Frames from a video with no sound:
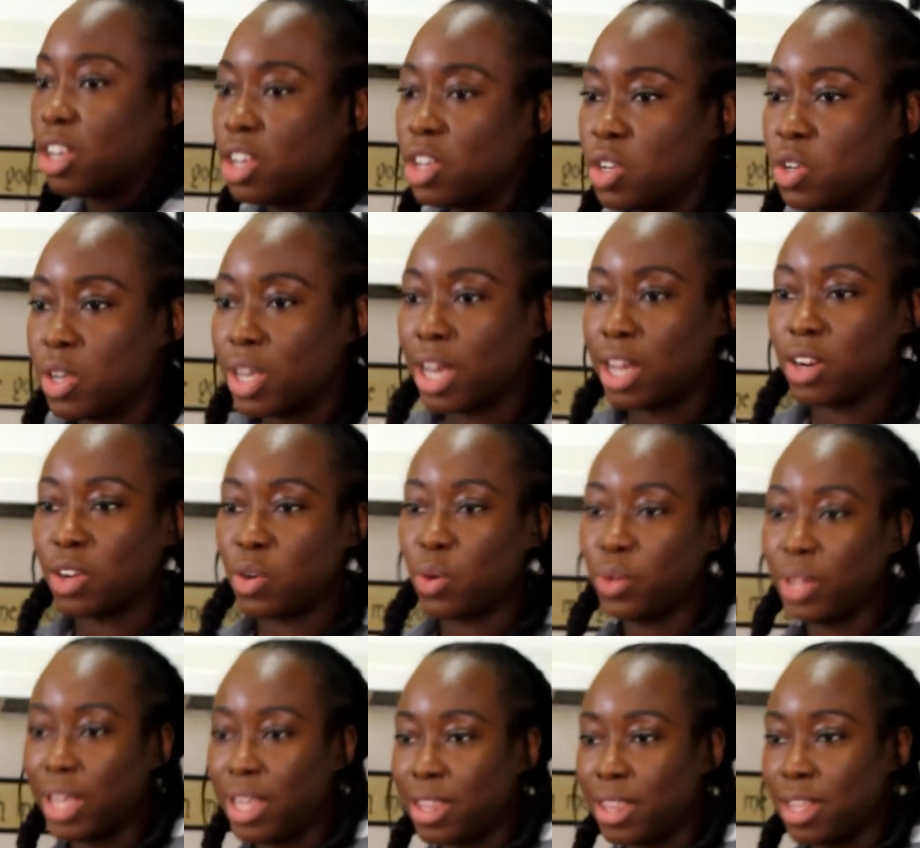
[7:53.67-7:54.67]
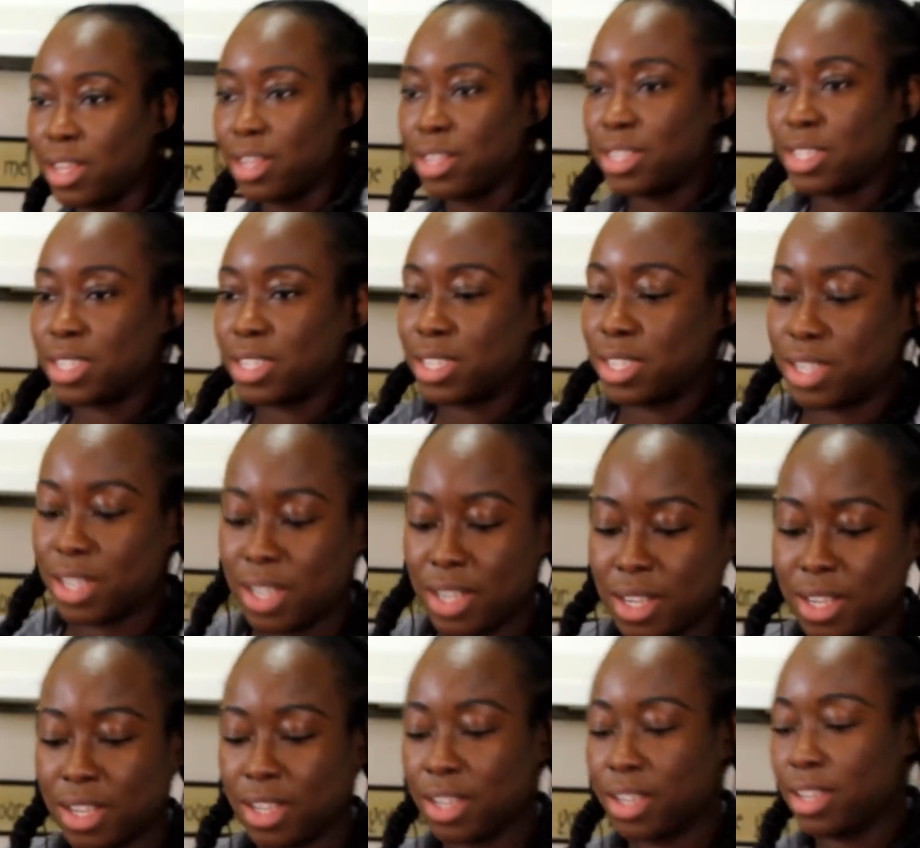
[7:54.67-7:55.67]
you kind of go like this.
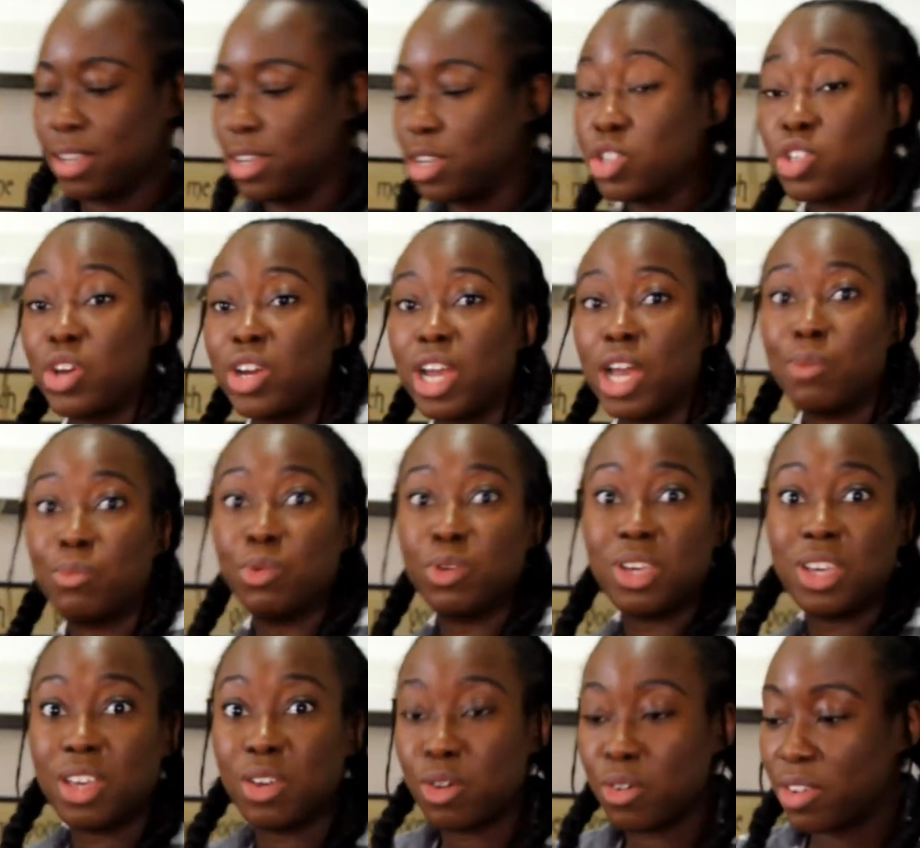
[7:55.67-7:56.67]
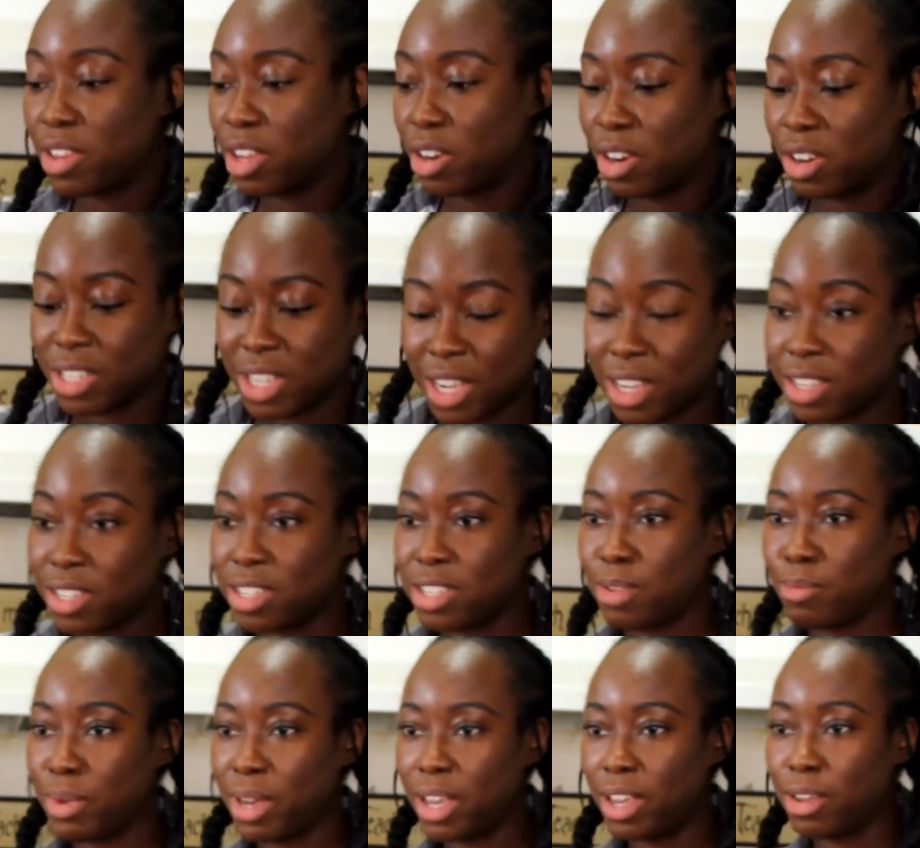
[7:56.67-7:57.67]
Sorry, I'm looking over there because I can see
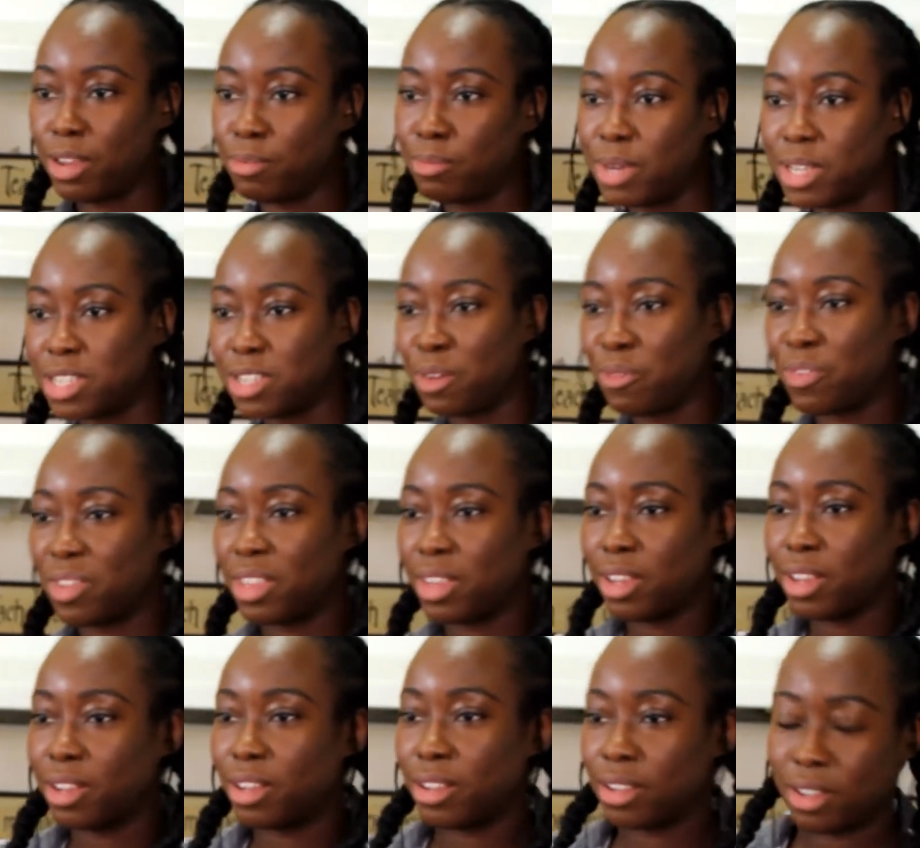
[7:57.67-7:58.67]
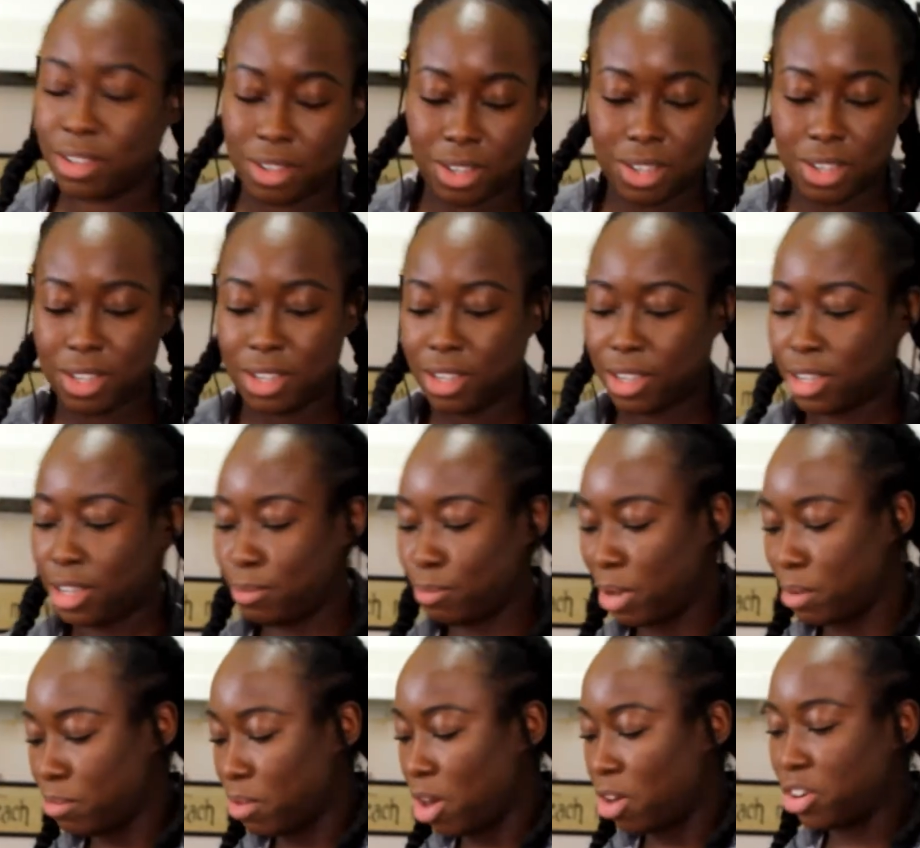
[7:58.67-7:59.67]
myself in my
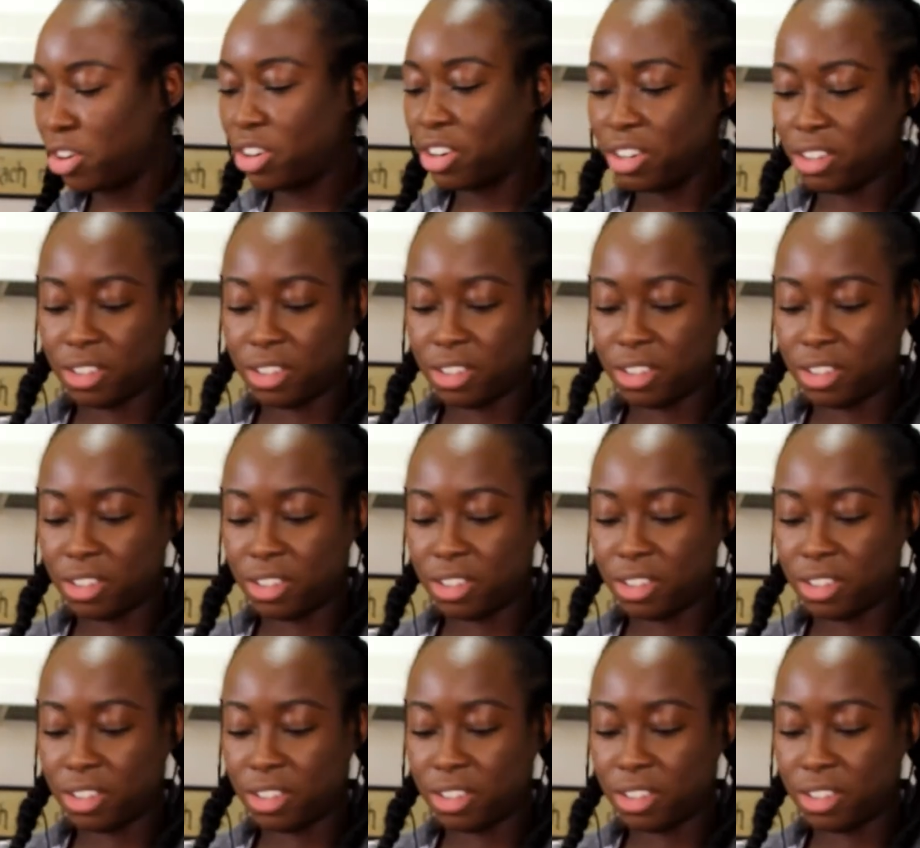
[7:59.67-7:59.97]
monitor.